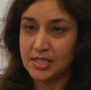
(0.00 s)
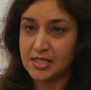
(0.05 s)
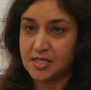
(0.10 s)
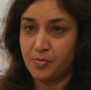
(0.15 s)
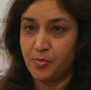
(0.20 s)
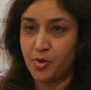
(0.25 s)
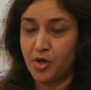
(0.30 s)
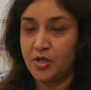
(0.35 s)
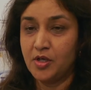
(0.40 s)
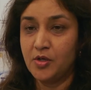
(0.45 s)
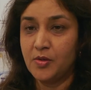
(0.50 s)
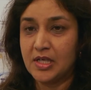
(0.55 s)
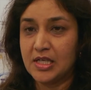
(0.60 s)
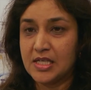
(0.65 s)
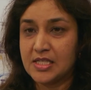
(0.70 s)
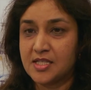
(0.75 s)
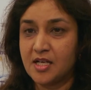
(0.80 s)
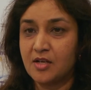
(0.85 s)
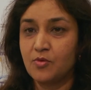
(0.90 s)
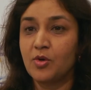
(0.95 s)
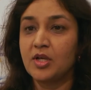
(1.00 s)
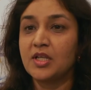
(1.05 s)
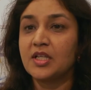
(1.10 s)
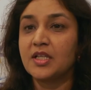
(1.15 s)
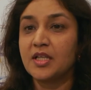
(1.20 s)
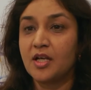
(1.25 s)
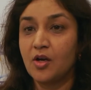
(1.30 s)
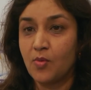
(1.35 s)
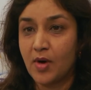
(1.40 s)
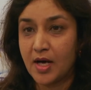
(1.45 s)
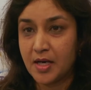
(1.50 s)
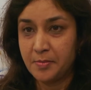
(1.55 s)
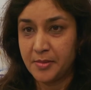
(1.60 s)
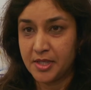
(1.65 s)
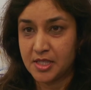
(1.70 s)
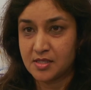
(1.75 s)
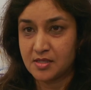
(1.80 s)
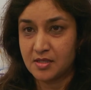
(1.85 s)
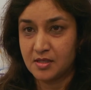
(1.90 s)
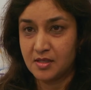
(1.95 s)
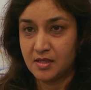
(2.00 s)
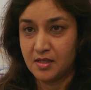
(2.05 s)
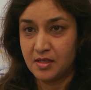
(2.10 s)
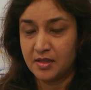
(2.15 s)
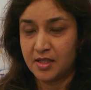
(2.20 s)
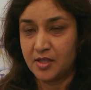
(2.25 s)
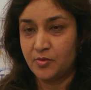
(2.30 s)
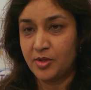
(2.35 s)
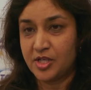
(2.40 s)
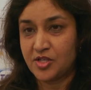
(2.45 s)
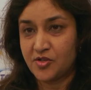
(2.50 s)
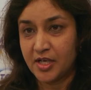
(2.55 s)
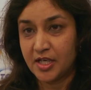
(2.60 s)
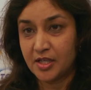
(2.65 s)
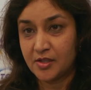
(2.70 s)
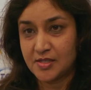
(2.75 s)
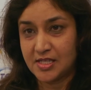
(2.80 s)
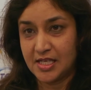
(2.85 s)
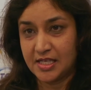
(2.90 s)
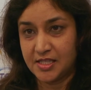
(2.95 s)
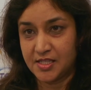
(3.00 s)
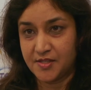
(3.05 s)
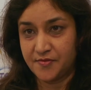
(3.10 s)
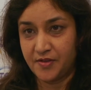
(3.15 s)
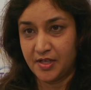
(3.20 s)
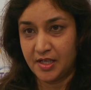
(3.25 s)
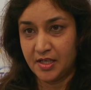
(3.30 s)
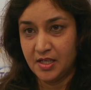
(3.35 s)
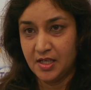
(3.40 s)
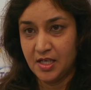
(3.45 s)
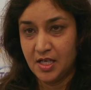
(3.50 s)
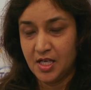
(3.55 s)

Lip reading: it's important to understand what are the requirements that we are trying to satisfy.